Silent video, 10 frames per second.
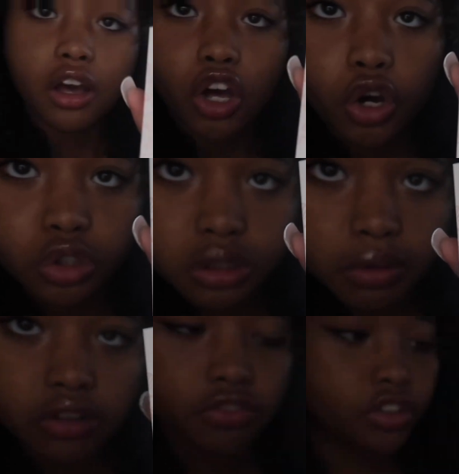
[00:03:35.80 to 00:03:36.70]
Coach
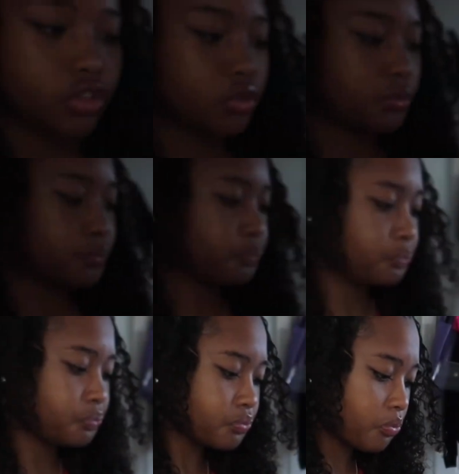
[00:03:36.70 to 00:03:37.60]
perfume.
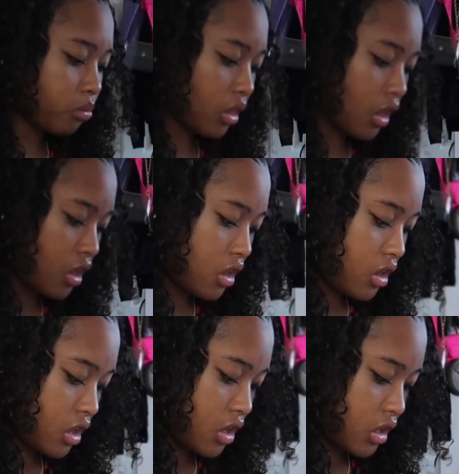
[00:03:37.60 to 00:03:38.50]

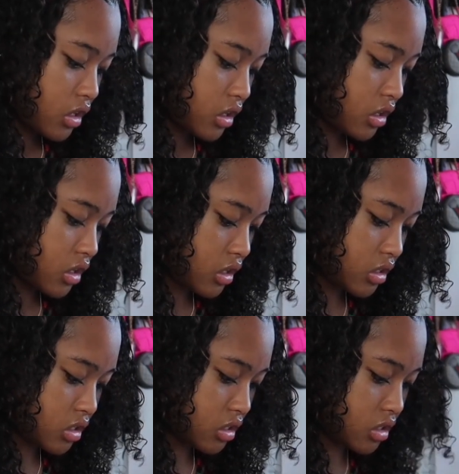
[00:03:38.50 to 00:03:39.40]

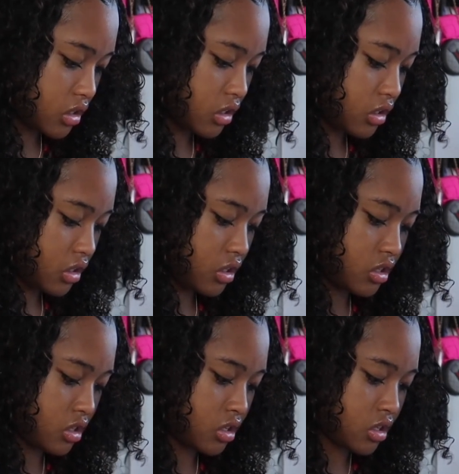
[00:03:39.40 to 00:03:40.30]
This is literally,
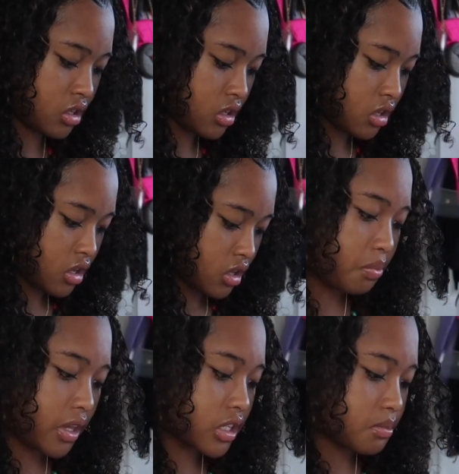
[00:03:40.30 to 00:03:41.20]

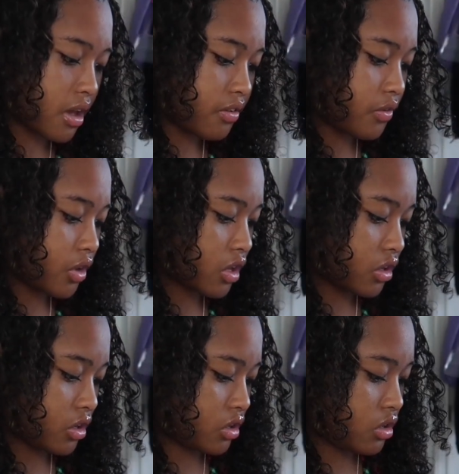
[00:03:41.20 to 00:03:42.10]
pink is my favorite
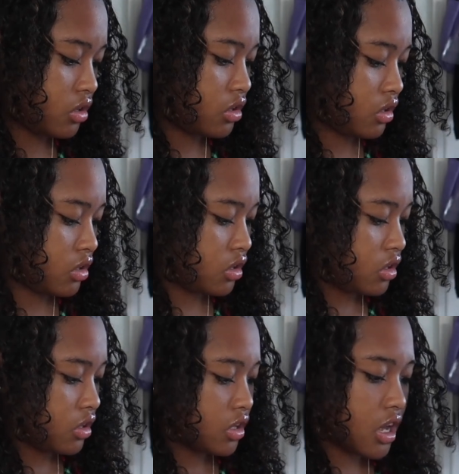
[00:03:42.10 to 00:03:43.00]
color.
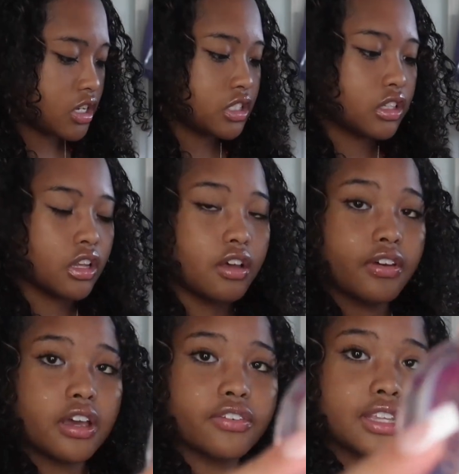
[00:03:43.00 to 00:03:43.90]
I just
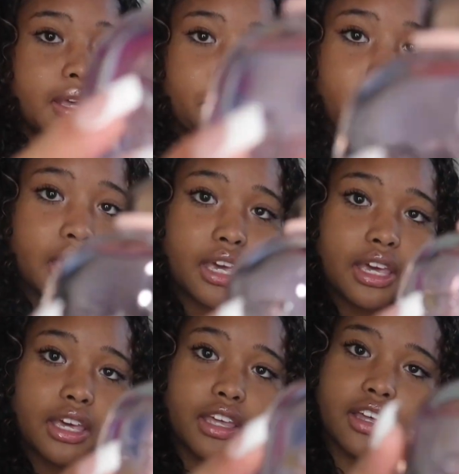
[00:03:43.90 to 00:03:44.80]
love everything
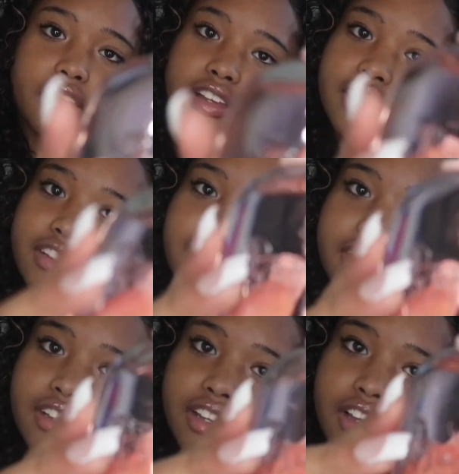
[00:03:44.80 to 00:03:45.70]
pink.
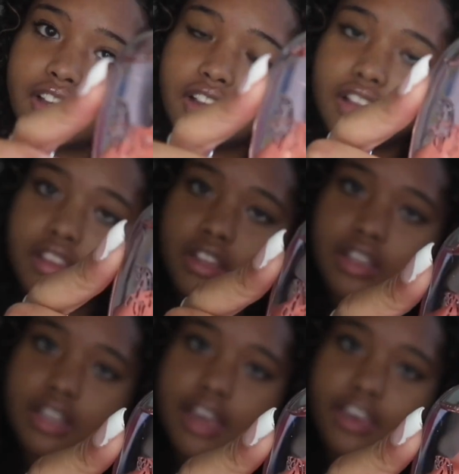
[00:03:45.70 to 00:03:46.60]
Look
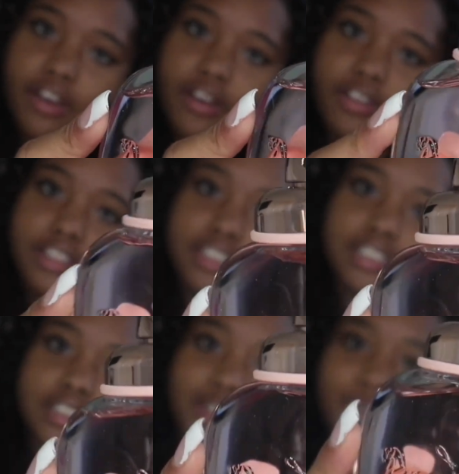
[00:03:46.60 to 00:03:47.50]
at that, y'all. This
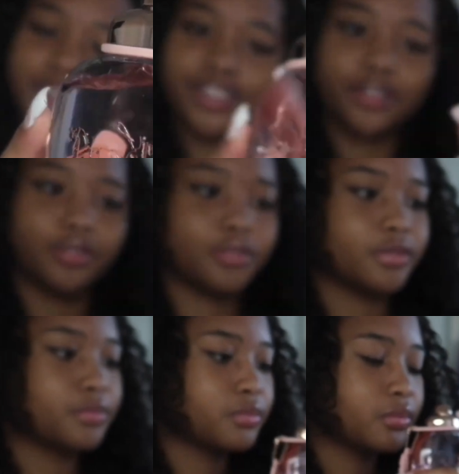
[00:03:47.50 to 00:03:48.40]
is so cute.
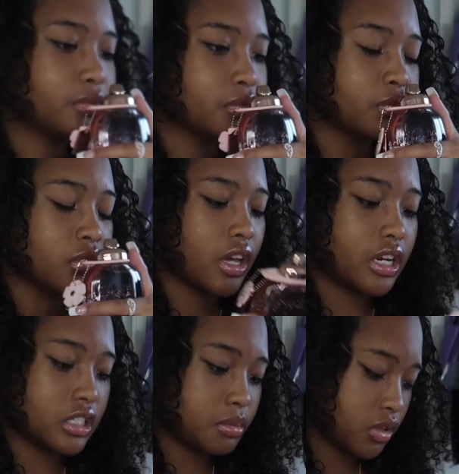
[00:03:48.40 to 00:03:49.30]

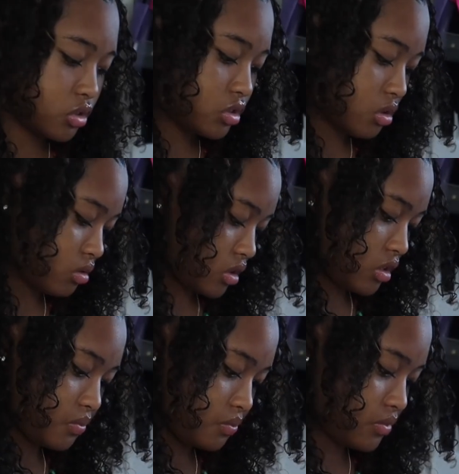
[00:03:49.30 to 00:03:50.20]
And it smells so good.